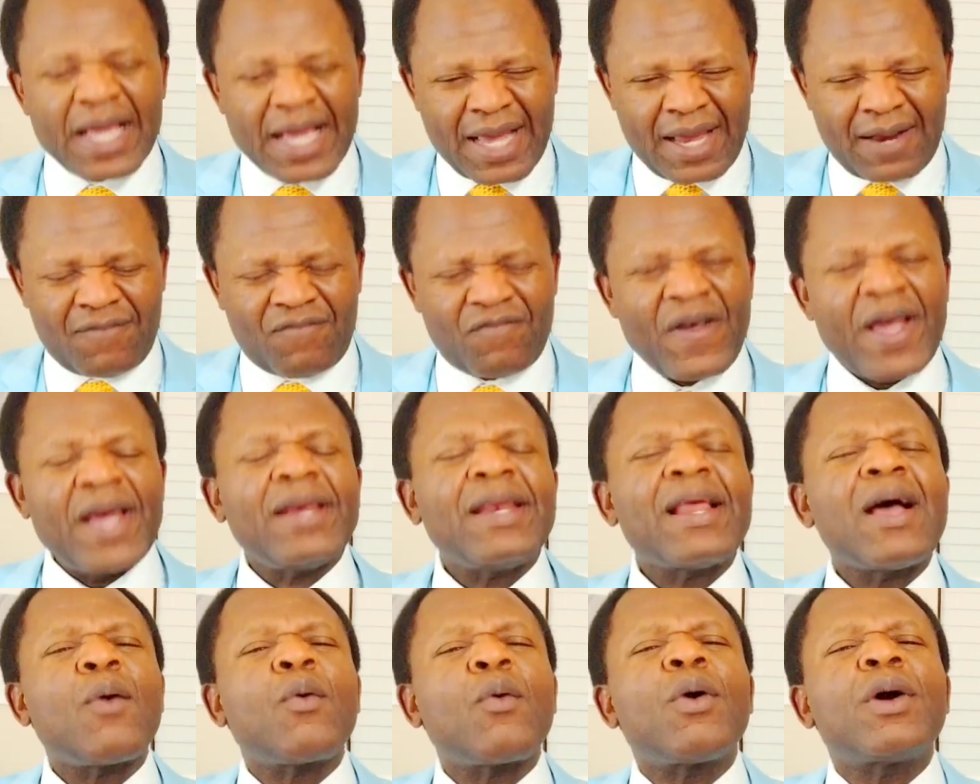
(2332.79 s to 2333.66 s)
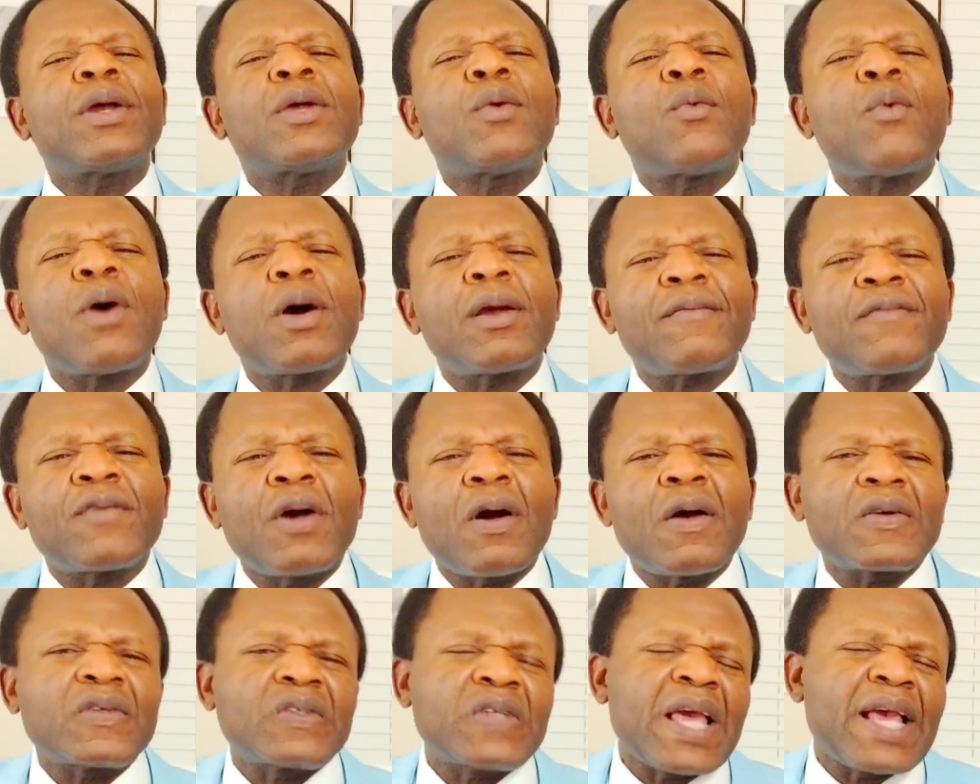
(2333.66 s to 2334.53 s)
and find out what the Word of
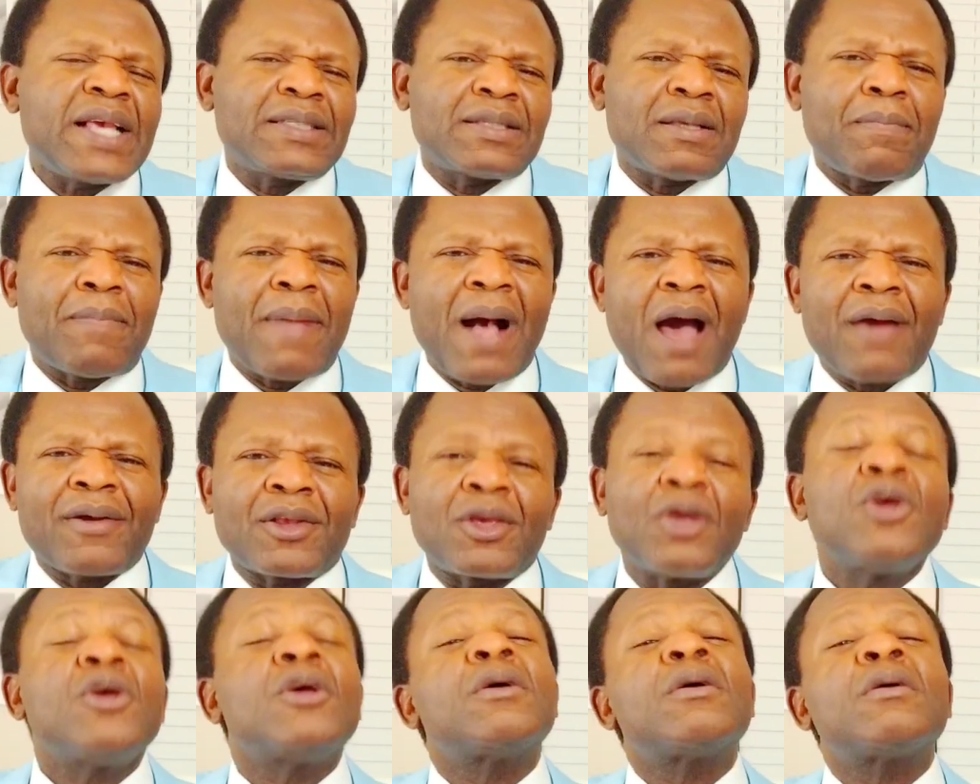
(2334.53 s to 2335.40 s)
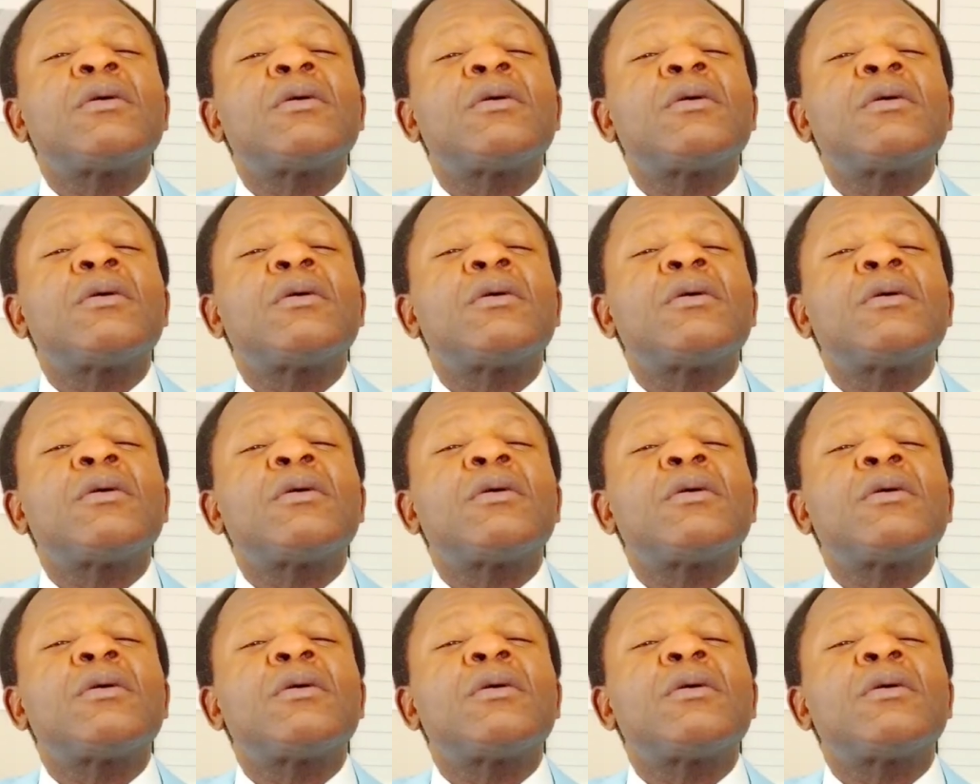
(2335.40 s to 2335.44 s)
God says about it.